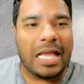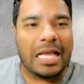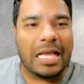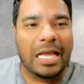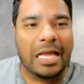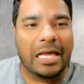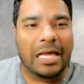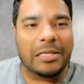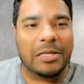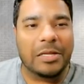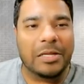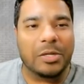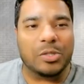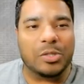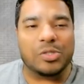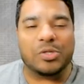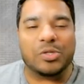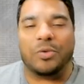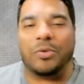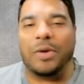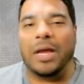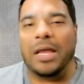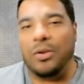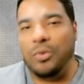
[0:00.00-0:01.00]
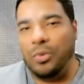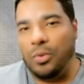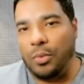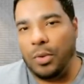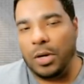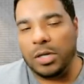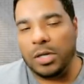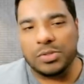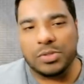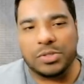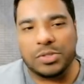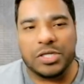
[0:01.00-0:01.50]
Eleanor Tourette, who
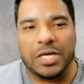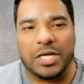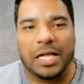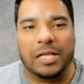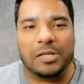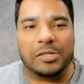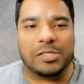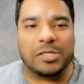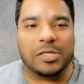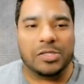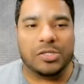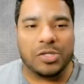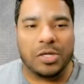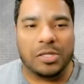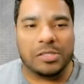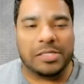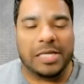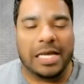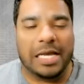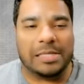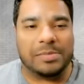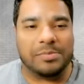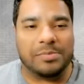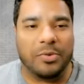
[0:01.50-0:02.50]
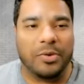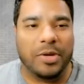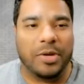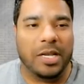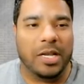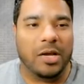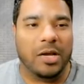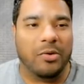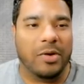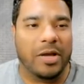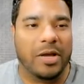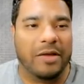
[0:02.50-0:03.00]
works with Charles, Charles
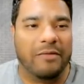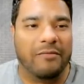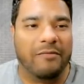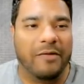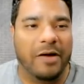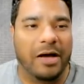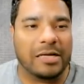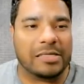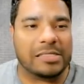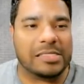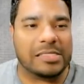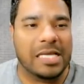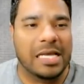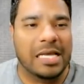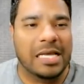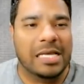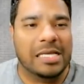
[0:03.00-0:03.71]
Gasparino at Fox,